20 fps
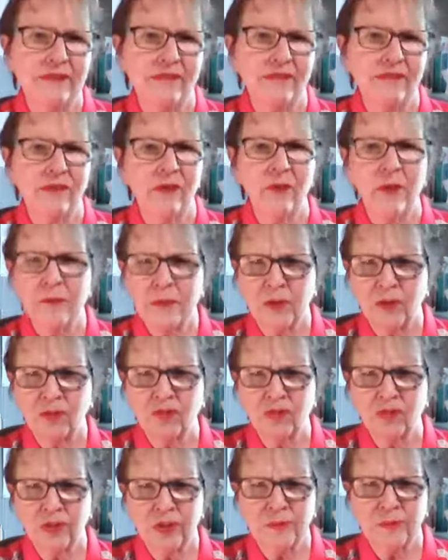though I'm not
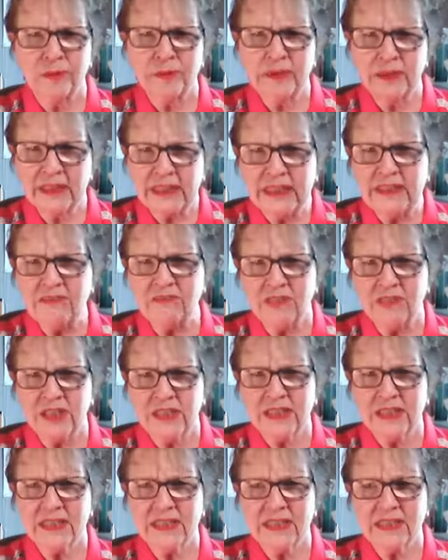sure he believed
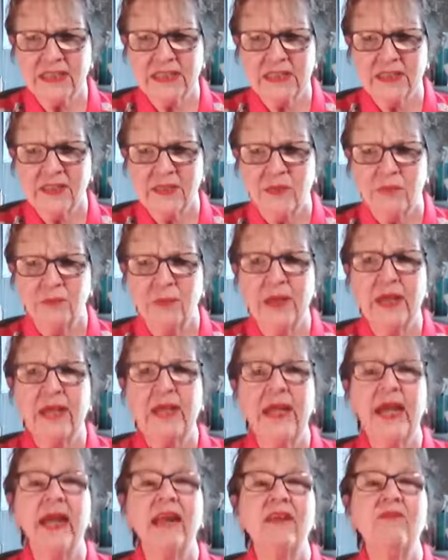it, but
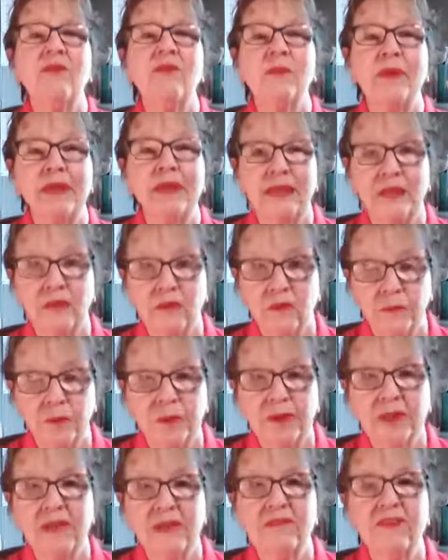he had everybody else
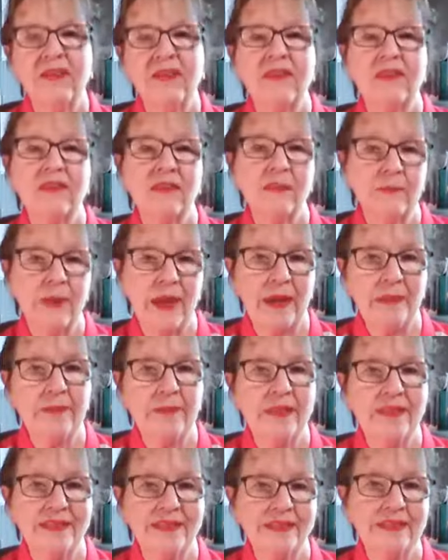believing that the
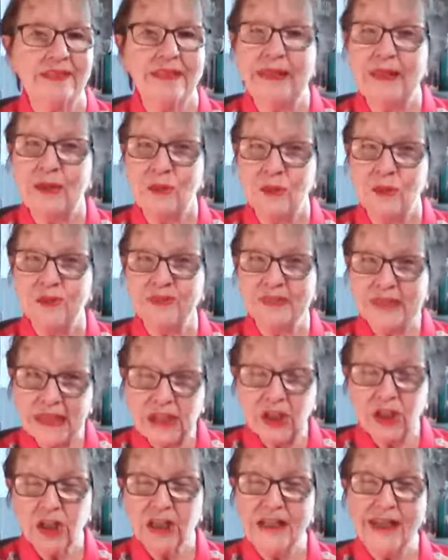baby that Elaina was
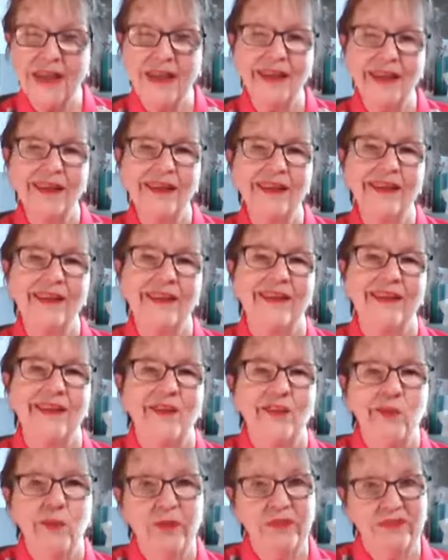carrying
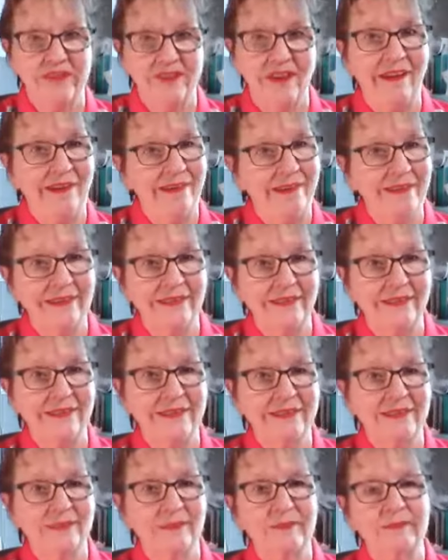was not
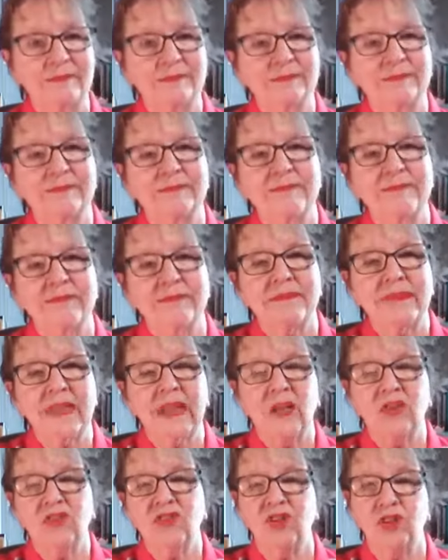his.
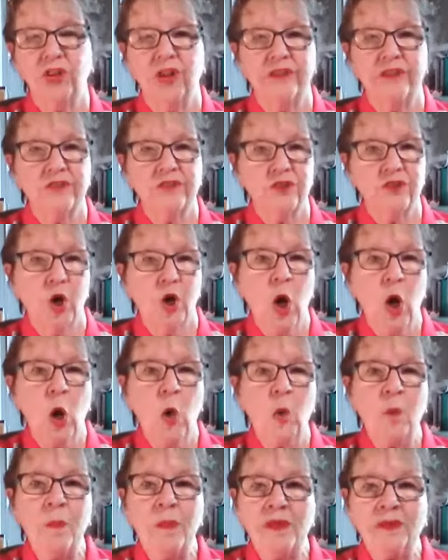She lost her
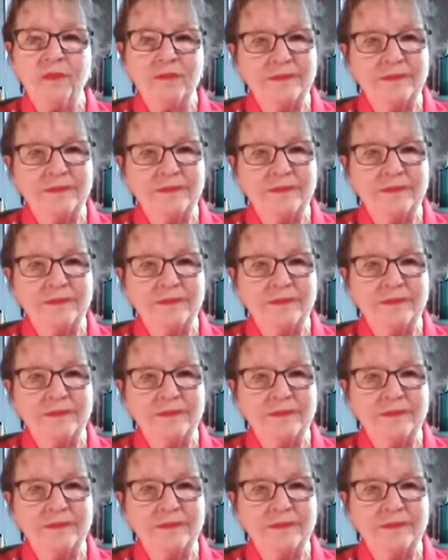home.